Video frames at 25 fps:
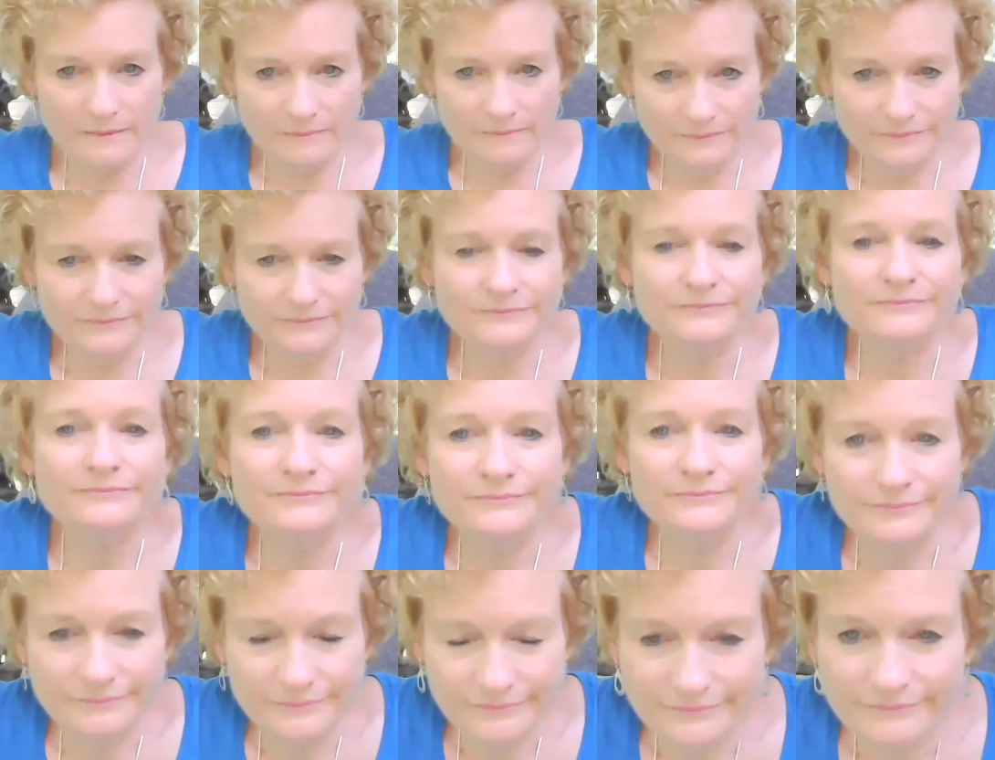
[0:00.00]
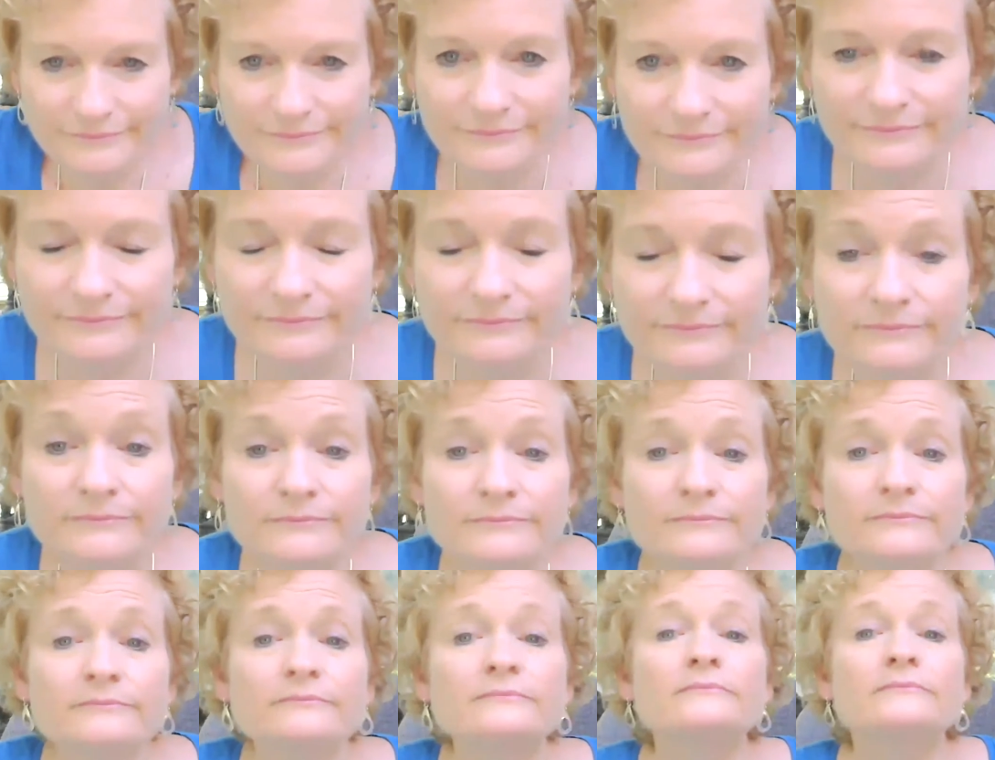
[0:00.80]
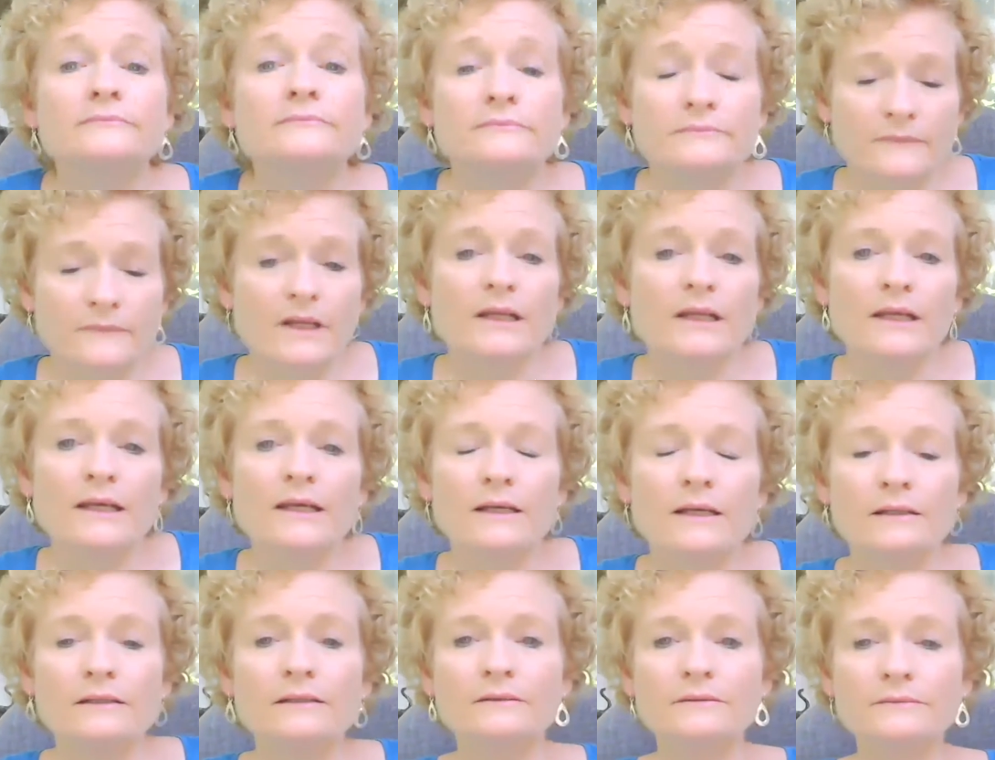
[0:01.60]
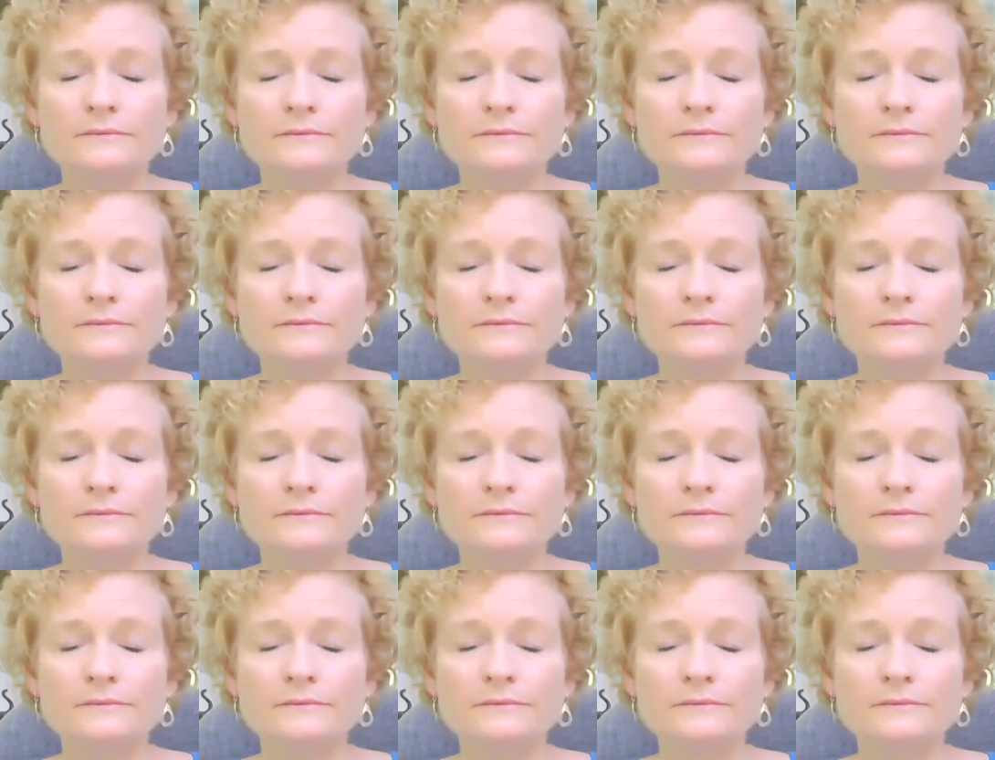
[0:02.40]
adventure or whatever. It's really